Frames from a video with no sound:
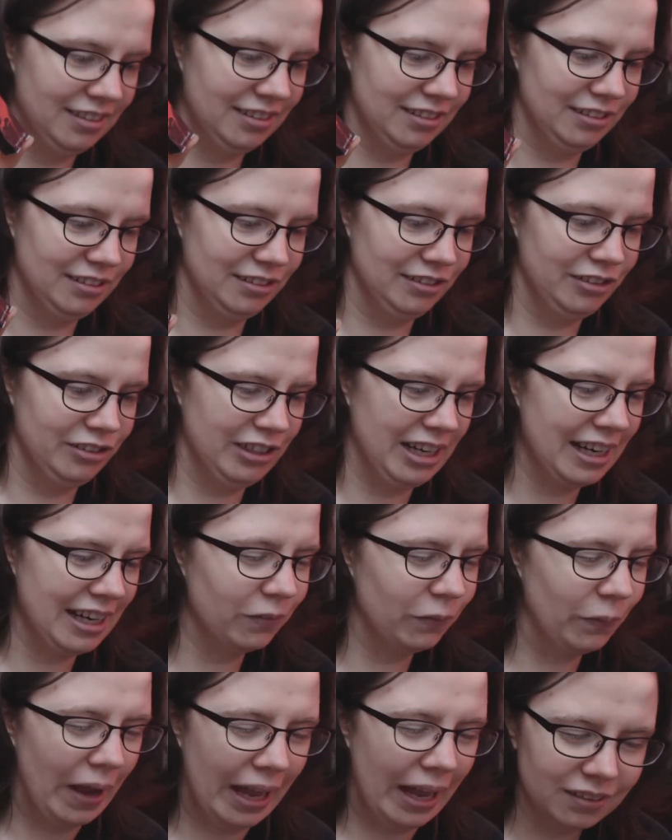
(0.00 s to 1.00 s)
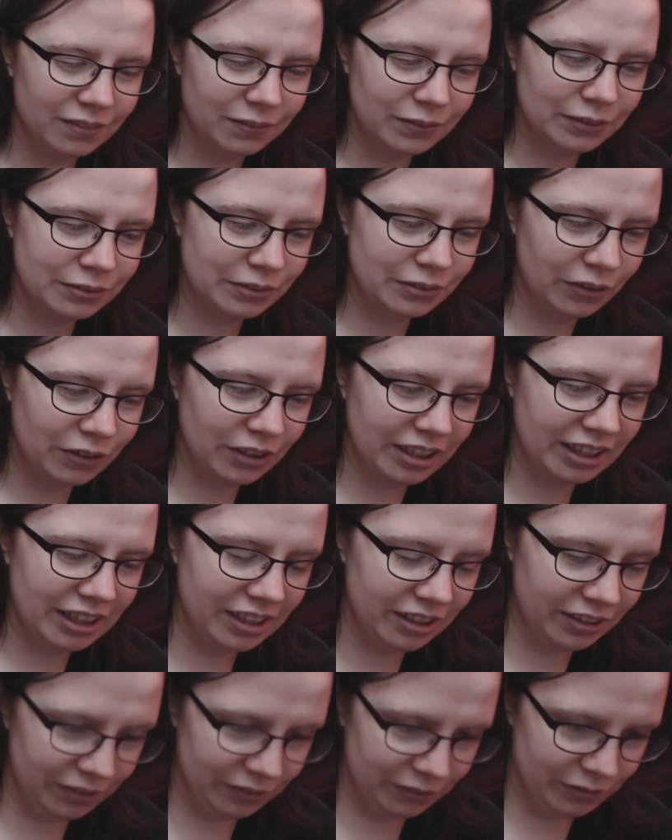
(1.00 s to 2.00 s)
So shake well before
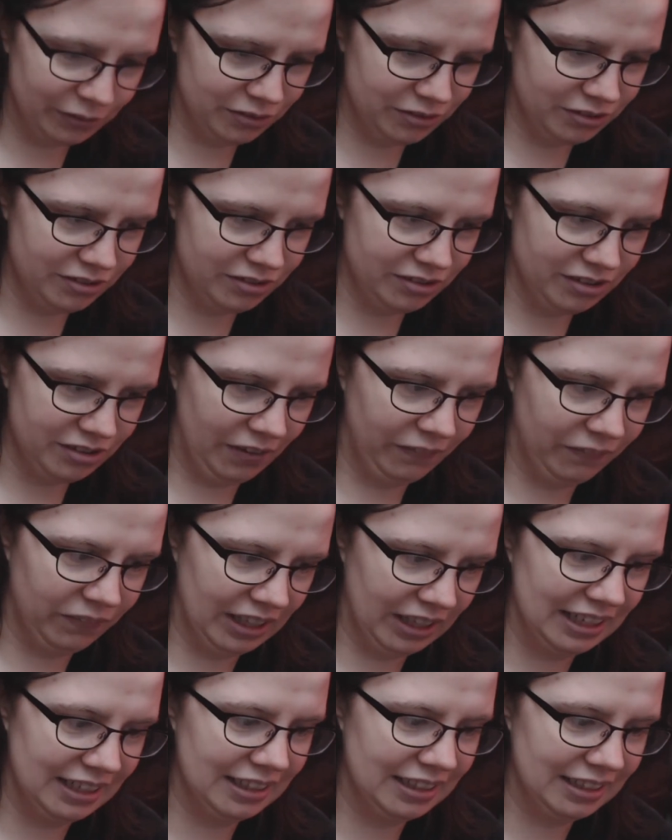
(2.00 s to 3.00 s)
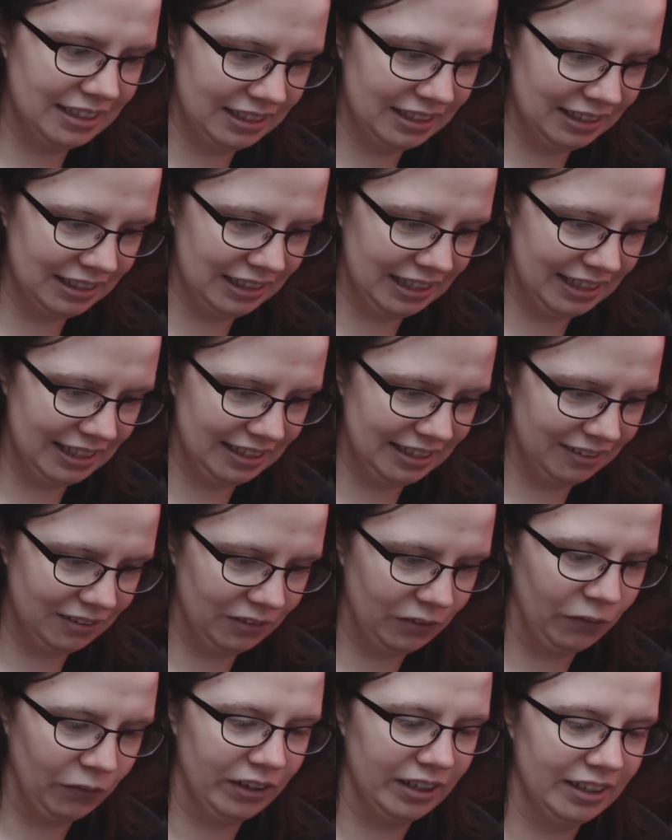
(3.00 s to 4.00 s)
use. Apply a thin layer
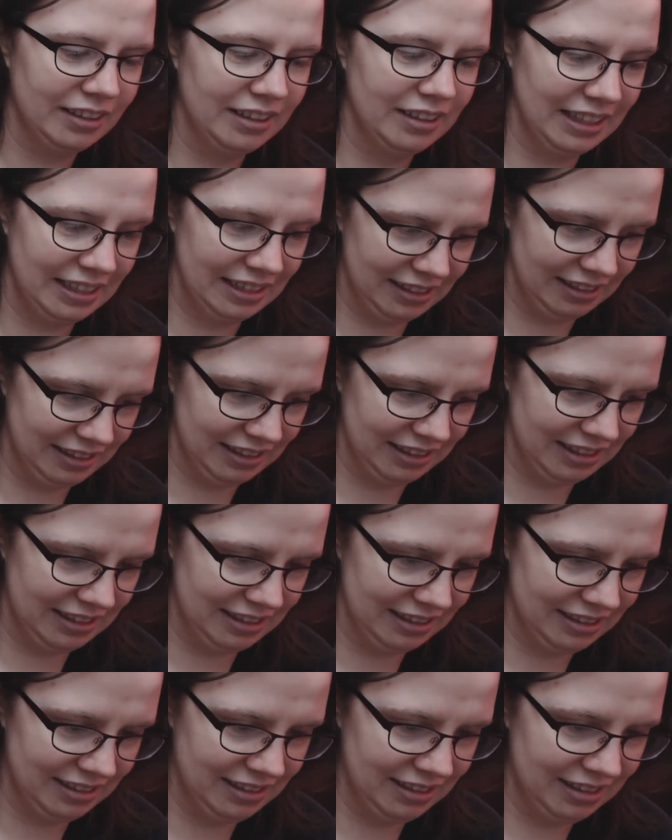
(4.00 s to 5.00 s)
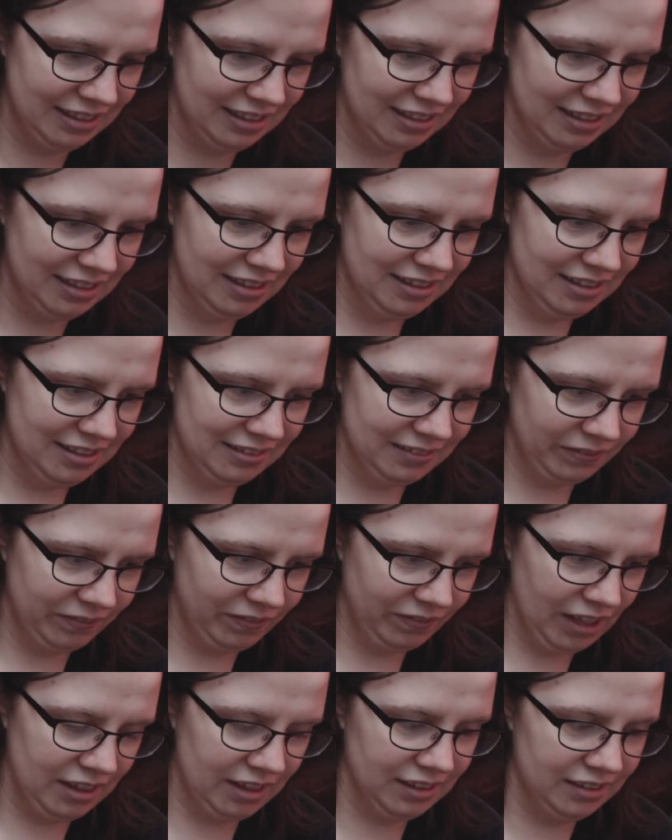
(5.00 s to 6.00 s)
or a thicker layer.
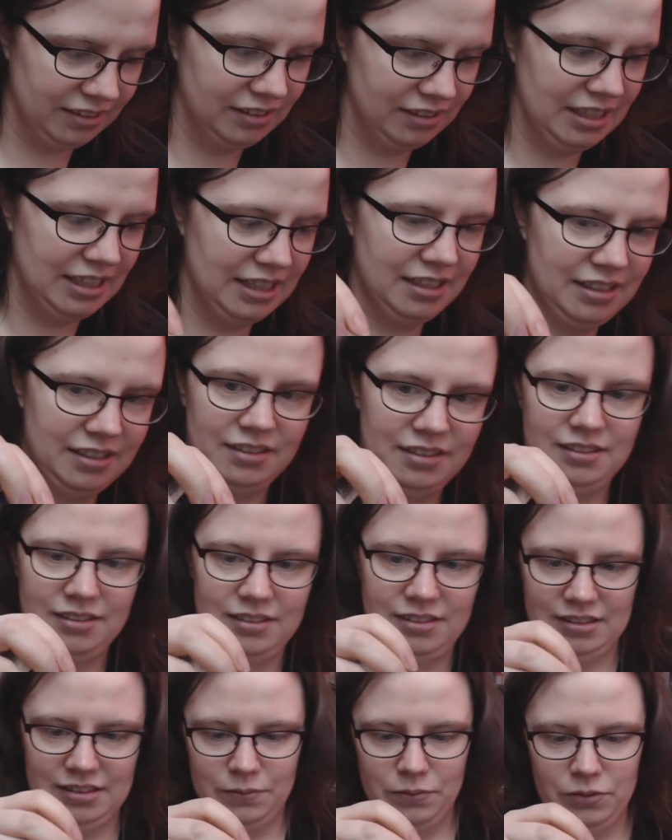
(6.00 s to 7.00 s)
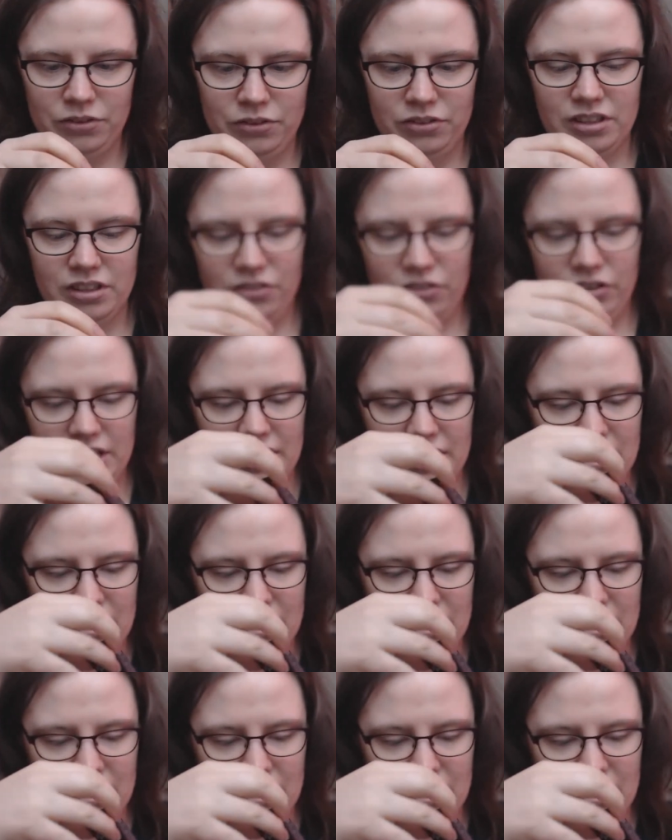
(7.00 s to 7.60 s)
And this is, I'm just going to